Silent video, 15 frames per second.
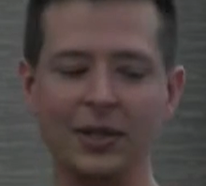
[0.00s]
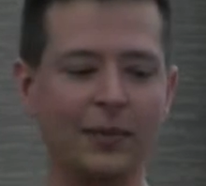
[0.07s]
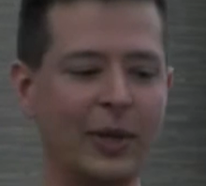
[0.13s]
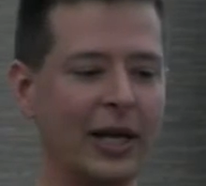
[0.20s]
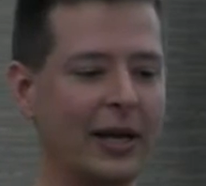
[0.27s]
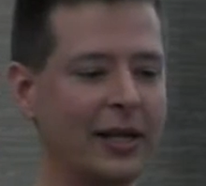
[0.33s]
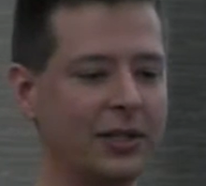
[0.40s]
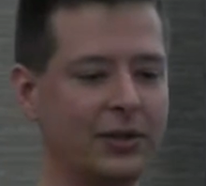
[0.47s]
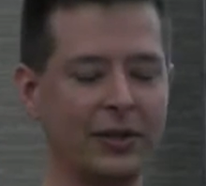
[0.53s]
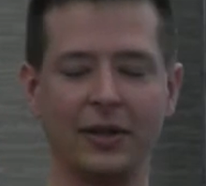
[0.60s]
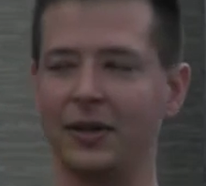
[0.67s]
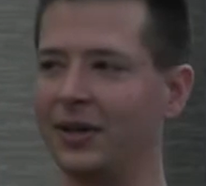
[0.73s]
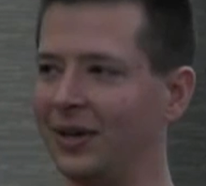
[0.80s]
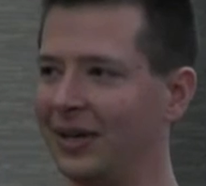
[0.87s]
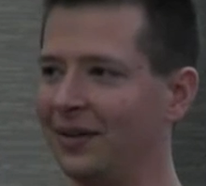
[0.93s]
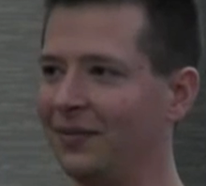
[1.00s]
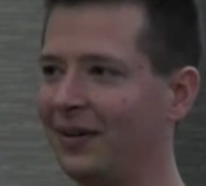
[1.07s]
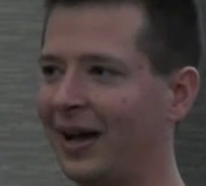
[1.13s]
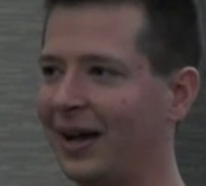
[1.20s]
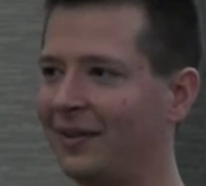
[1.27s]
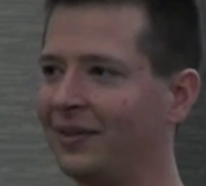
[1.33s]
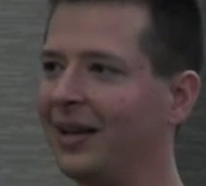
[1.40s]
should be
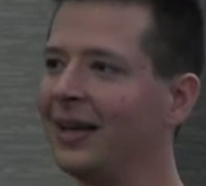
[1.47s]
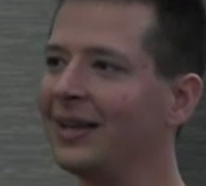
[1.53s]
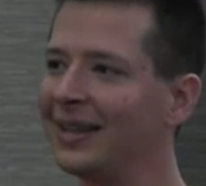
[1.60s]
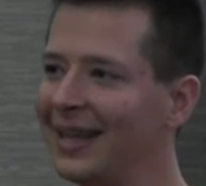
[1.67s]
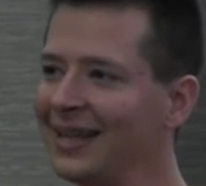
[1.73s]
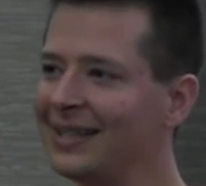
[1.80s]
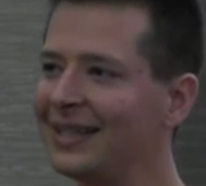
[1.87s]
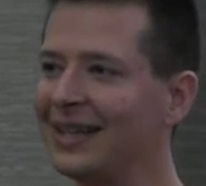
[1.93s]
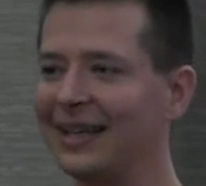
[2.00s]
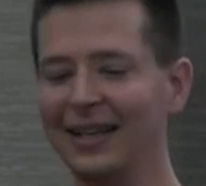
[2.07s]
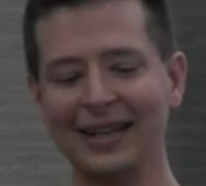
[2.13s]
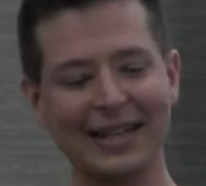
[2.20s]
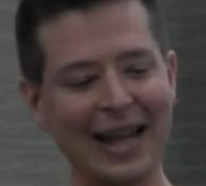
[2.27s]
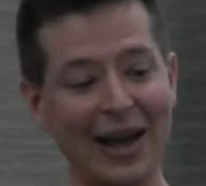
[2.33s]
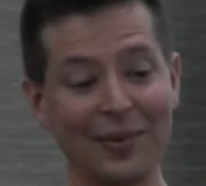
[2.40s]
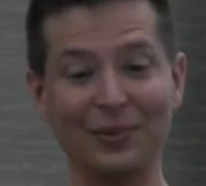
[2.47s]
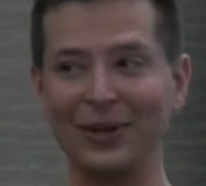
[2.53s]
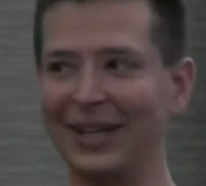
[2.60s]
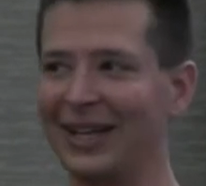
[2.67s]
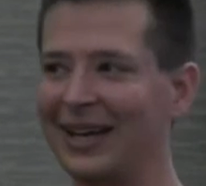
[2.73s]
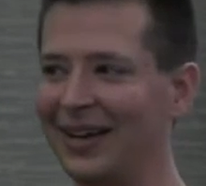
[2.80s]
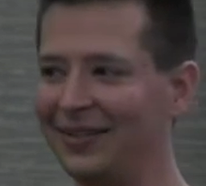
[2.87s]
135. Thanks, Annie. Now I'm
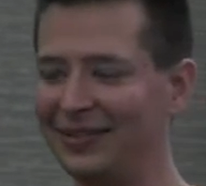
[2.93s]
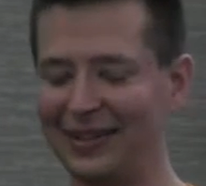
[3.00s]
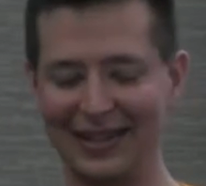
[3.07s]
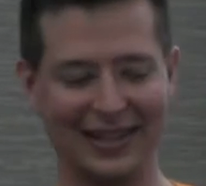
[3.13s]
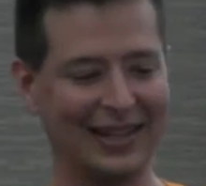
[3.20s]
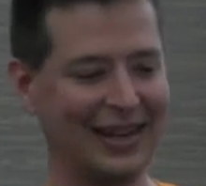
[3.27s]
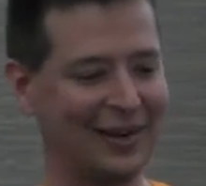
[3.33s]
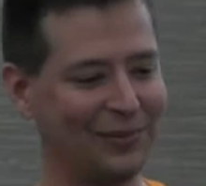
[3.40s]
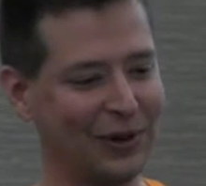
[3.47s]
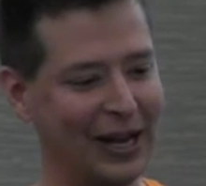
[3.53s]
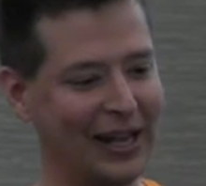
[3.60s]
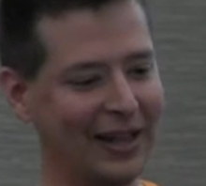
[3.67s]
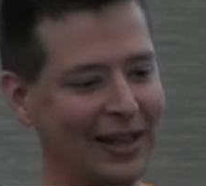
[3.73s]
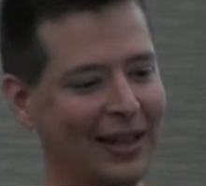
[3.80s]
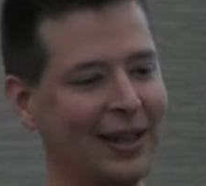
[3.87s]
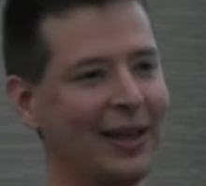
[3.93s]
really confident that I'm right.